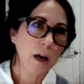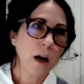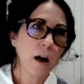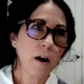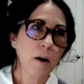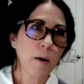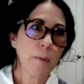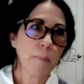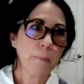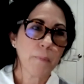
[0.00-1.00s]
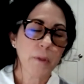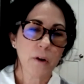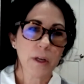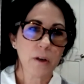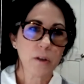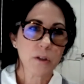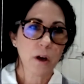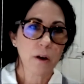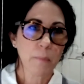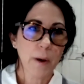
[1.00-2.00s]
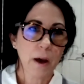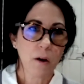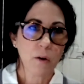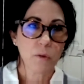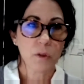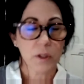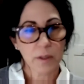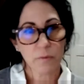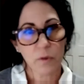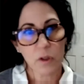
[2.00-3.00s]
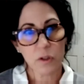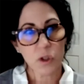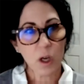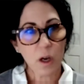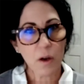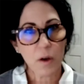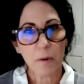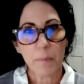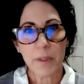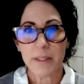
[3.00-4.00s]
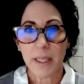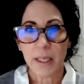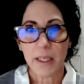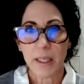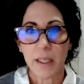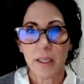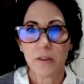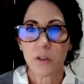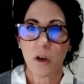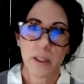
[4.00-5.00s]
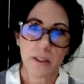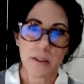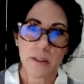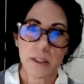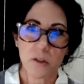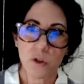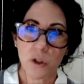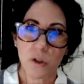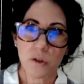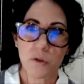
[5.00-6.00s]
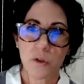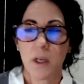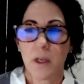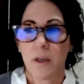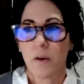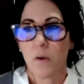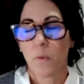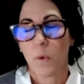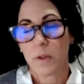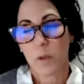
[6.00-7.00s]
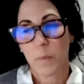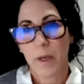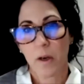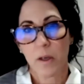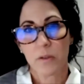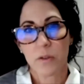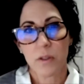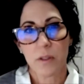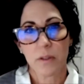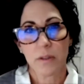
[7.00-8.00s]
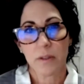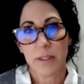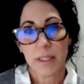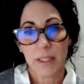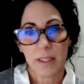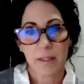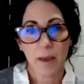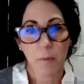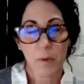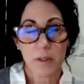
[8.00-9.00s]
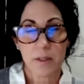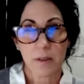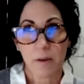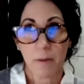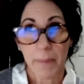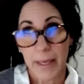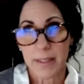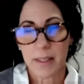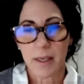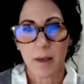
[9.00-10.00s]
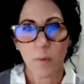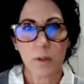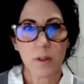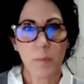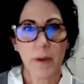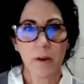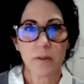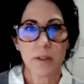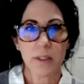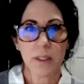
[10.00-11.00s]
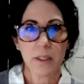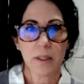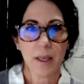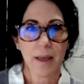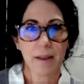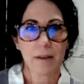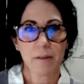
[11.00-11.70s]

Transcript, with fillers: Um, they're here to talk about looking for a job, dating, talking to teachers, what their parents did that was amazing, what their parents did that